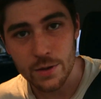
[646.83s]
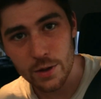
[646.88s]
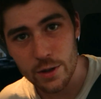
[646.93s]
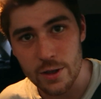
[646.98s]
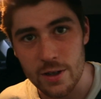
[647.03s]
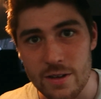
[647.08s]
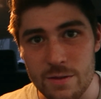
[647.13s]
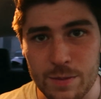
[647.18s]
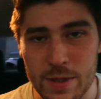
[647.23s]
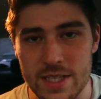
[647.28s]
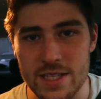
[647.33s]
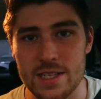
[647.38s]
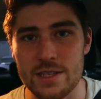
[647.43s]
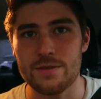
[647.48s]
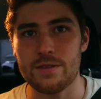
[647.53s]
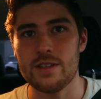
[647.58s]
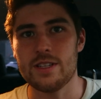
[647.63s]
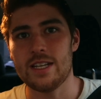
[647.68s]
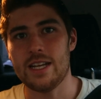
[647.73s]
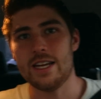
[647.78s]
order of business
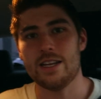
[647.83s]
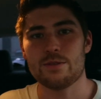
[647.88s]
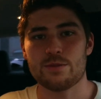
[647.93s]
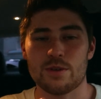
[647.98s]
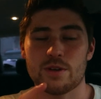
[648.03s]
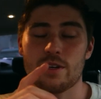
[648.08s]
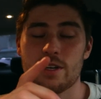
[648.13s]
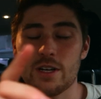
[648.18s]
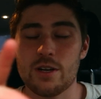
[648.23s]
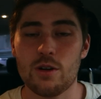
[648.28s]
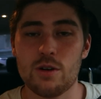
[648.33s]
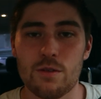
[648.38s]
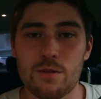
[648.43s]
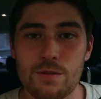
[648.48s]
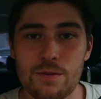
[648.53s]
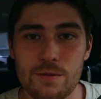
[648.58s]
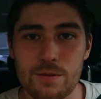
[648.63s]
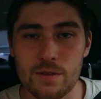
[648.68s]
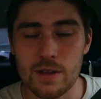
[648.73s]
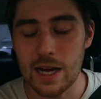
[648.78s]
for the day is we're gonna go to
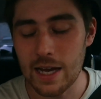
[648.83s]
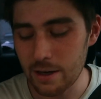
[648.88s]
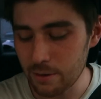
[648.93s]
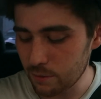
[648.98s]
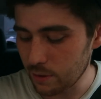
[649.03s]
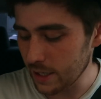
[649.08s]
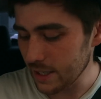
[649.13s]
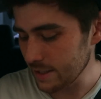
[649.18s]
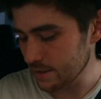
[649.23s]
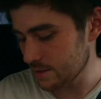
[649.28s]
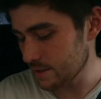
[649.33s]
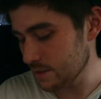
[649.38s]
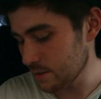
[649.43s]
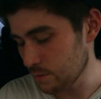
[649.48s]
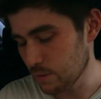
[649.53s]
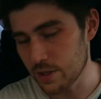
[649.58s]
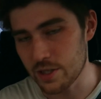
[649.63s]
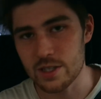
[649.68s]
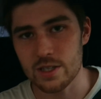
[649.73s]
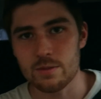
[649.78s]
Fly Right,
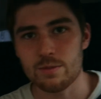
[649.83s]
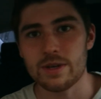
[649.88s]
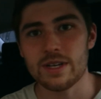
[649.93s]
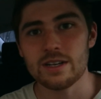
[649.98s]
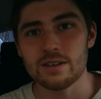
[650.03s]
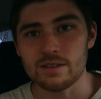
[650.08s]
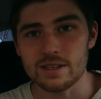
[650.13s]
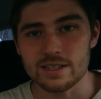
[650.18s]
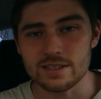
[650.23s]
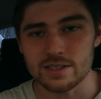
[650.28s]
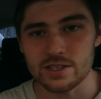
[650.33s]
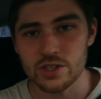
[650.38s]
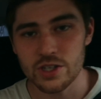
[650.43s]
which is apparently is a